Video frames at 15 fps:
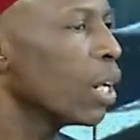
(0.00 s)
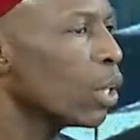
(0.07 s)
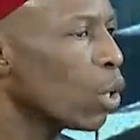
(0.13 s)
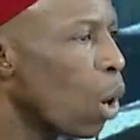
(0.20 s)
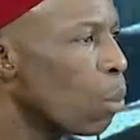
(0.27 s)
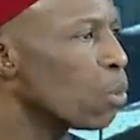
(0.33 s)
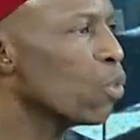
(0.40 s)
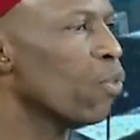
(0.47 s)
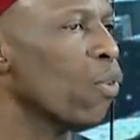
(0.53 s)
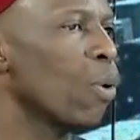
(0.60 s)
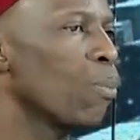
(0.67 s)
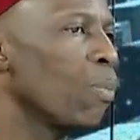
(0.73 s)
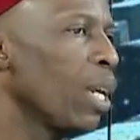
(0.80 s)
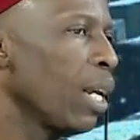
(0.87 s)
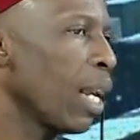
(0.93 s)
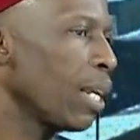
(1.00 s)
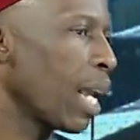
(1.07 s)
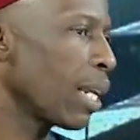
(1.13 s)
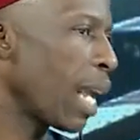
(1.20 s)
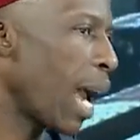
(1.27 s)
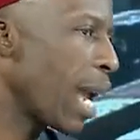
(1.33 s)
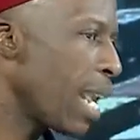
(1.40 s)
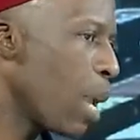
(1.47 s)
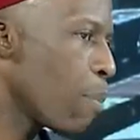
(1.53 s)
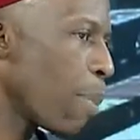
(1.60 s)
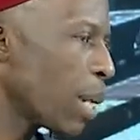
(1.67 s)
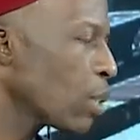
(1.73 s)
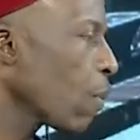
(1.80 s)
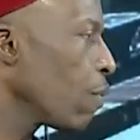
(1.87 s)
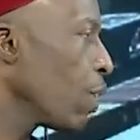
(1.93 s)
comes from a, a
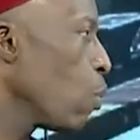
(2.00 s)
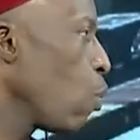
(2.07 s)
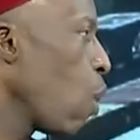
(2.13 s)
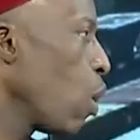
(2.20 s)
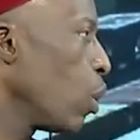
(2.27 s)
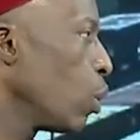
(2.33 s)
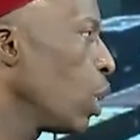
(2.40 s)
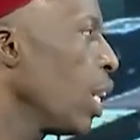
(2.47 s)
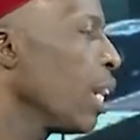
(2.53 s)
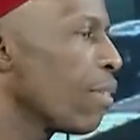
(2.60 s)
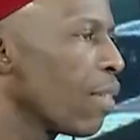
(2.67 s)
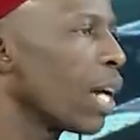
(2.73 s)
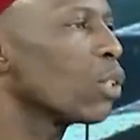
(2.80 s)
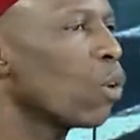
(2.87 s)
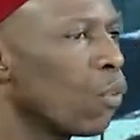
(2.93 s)
part of the world that,